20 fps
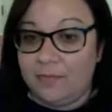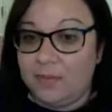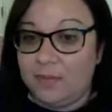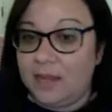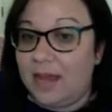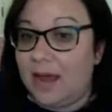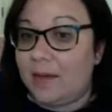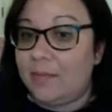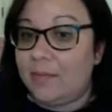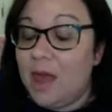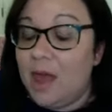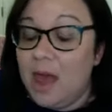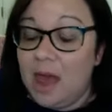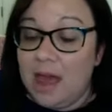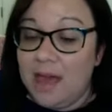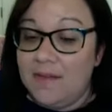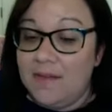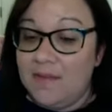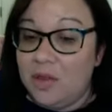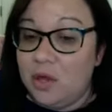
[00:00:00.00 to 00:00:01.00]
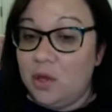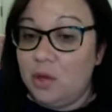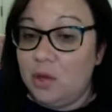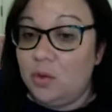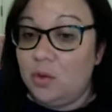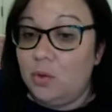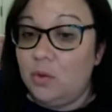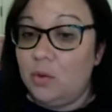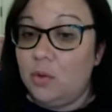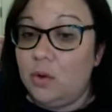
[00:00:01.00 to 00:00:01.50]
Yeah, if
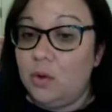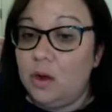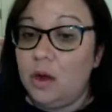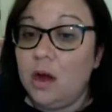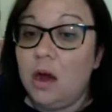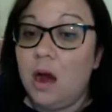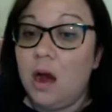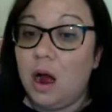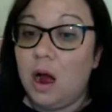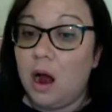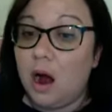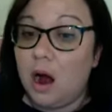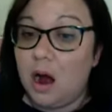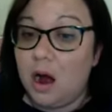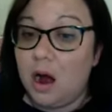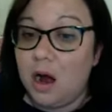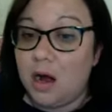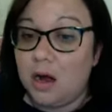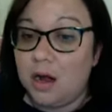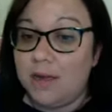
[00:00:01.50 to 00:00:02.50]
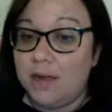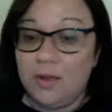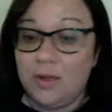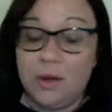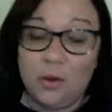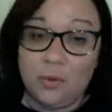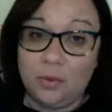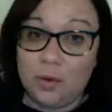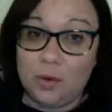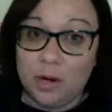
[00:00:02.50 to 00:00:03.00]
you are, if you
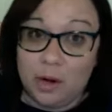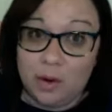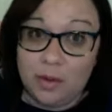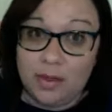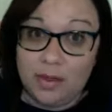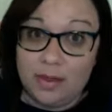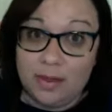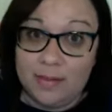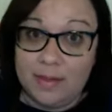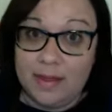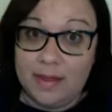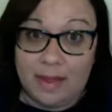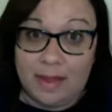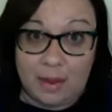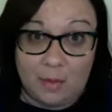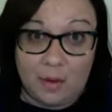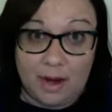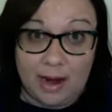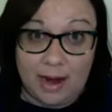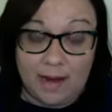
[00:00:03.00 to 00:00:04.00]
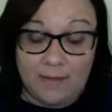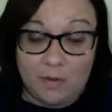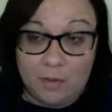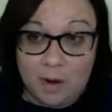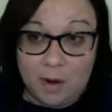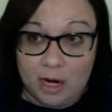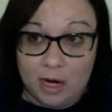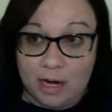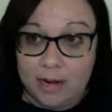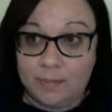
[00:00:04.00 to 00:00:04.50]
don't know them and they want to have a
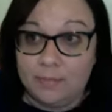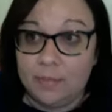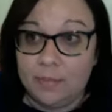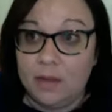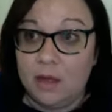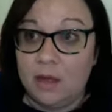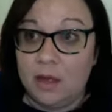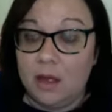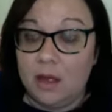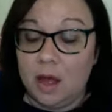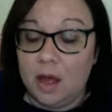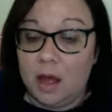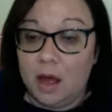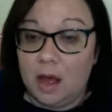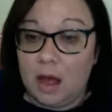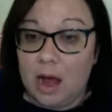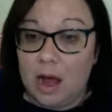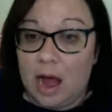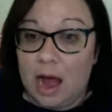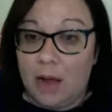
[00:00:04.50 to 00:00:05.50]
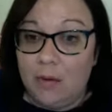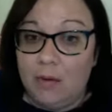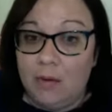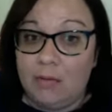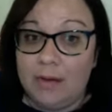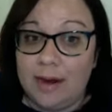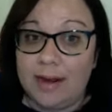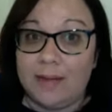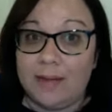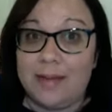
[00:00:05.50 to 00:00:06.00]
party, uh, I would
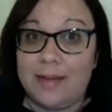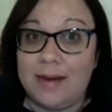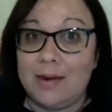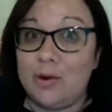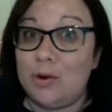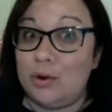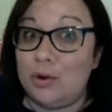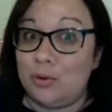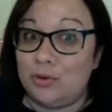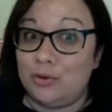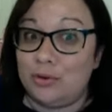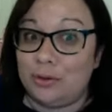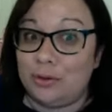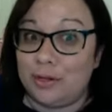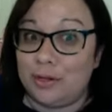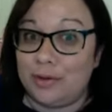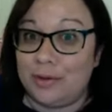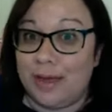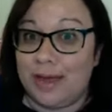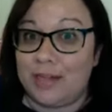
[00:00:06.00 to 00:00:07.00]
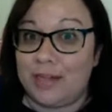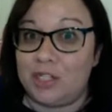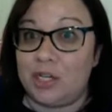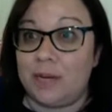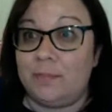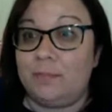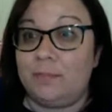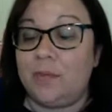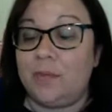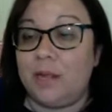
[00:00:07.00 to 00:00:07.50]
recommend a neutral
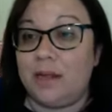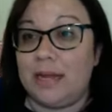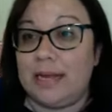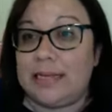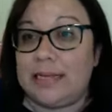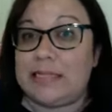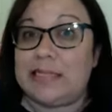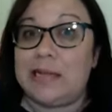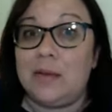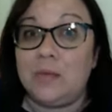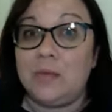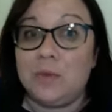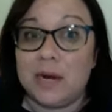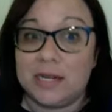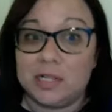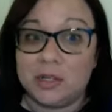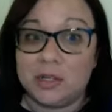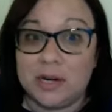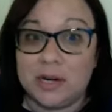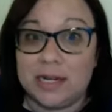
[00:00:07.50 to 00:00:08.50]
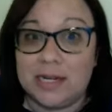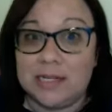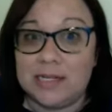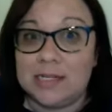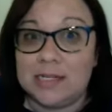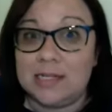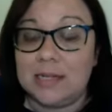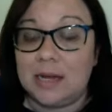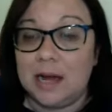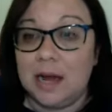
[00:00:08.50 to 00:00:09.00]
location. Like some
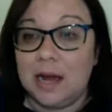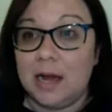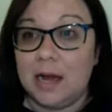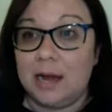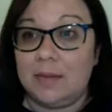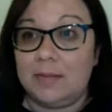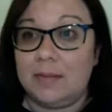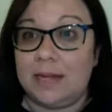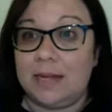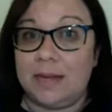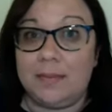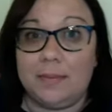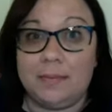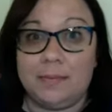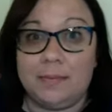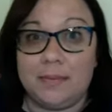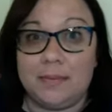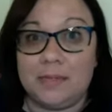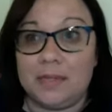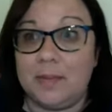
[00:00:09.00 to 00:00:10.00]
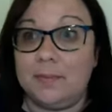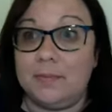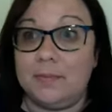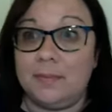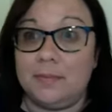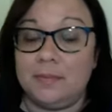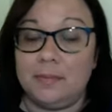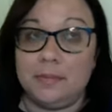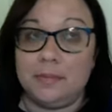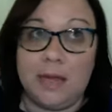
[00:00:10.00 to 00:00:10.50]
restaurants, um, like
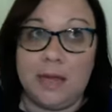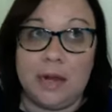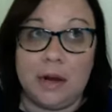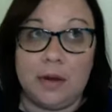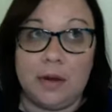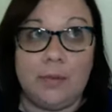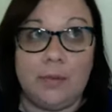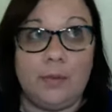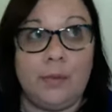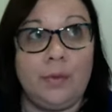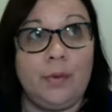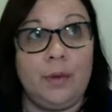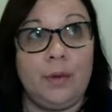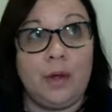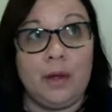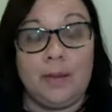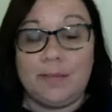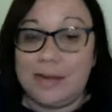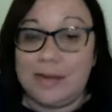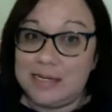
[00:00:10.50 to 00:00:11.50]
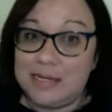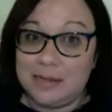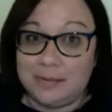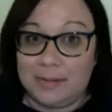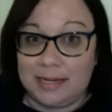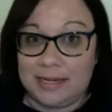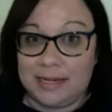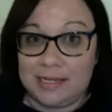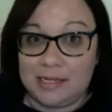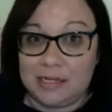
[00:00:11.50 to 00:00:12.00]
some, you know, pizza
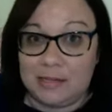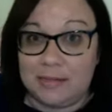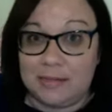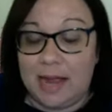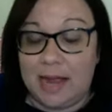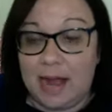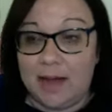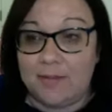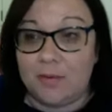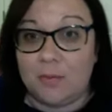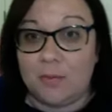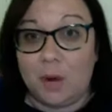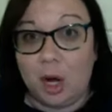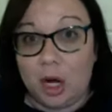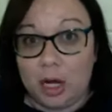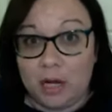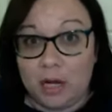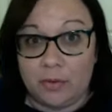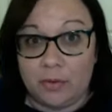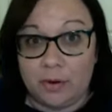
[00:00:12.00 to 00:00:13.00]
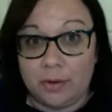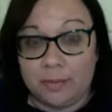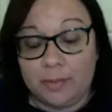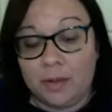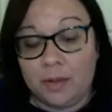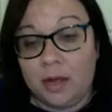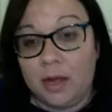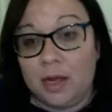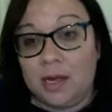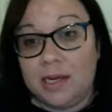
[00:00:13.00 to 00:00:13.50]
places might have a party room.
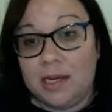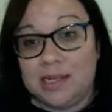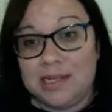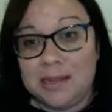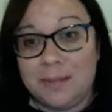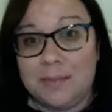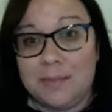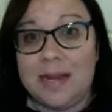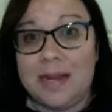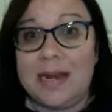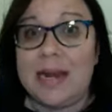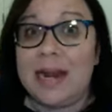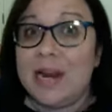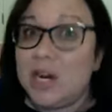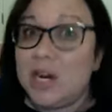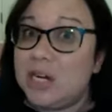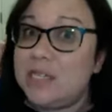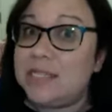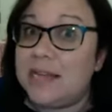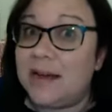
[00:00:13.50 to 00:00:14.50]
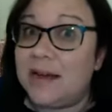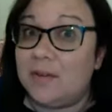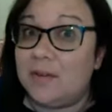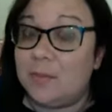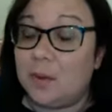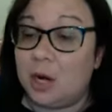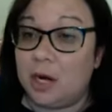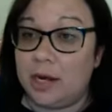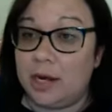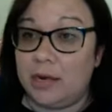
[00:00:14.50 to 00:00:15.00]
Some Paneras have a
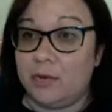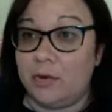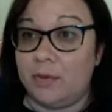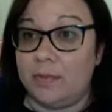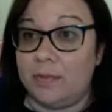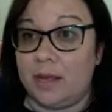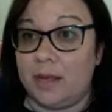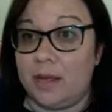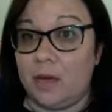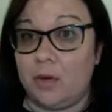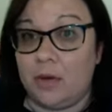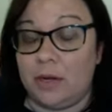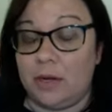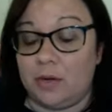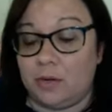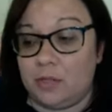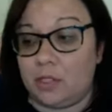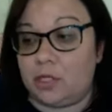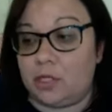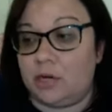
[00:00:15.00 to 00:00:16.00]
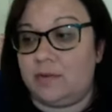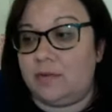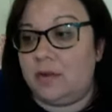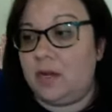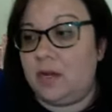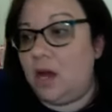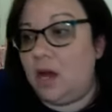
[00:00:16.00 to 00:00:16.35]
party room that you can reserve.